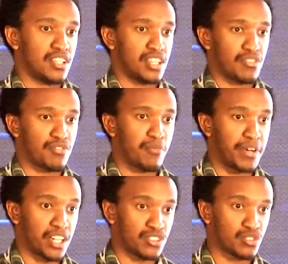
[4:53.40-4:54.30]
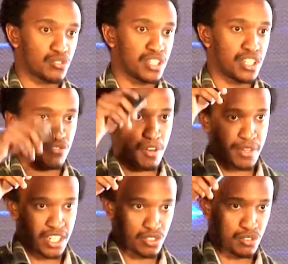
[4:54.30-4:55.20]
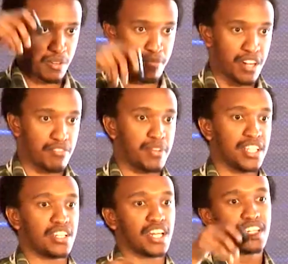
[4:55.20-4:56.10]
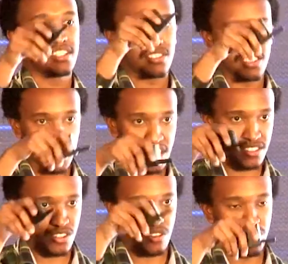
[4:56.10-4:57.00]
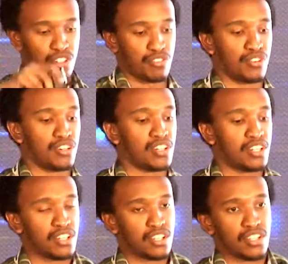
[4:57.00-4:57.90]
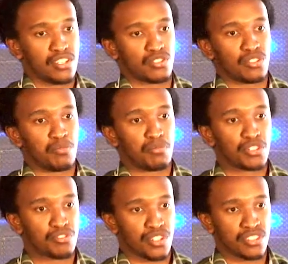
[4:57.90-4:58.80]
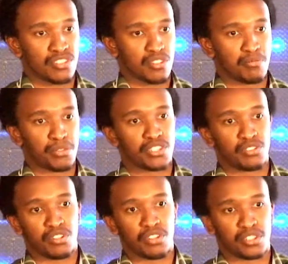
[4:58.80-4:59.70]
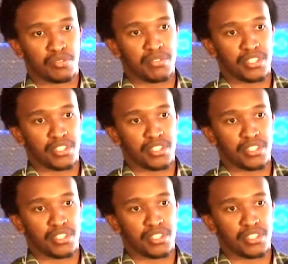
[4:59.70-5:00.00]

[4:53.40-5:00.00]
the 4 minus 2, then 4 minus 2 above, but then again still has the overall 4. So brute force computing would not